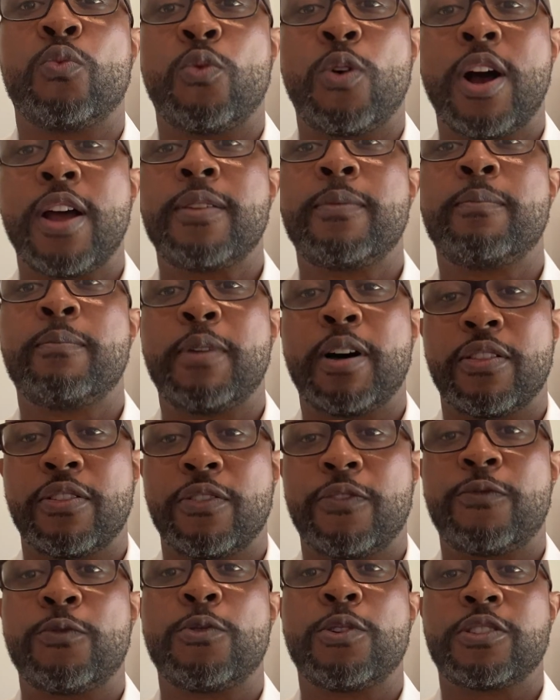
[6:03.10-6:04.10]
one mother
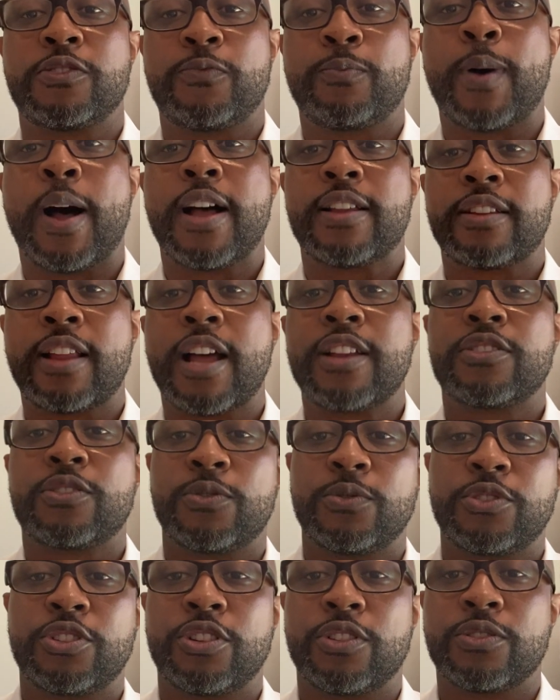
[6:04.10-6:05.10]
for his biological
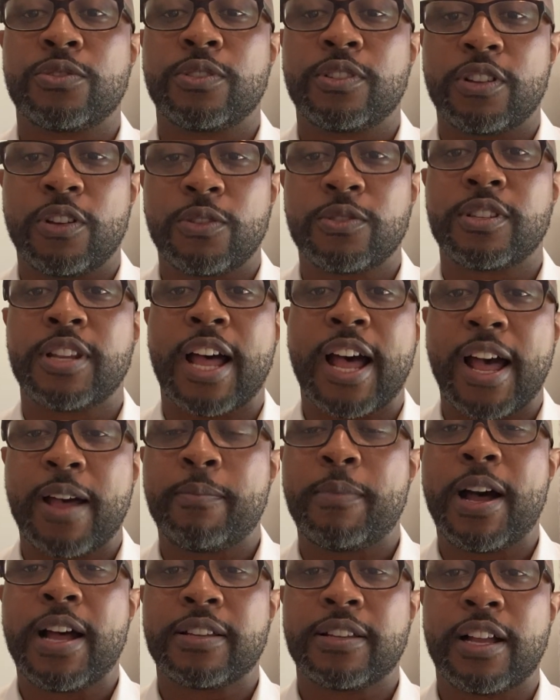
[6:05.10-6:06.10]
children, those 9
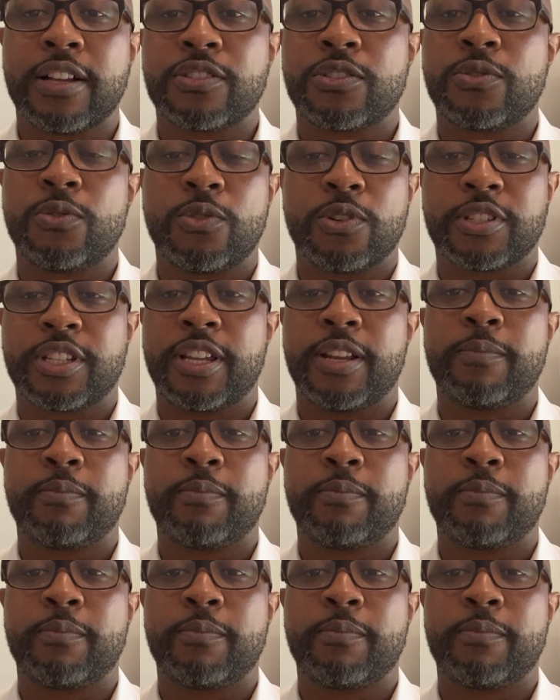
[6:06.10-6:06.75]
biological or 10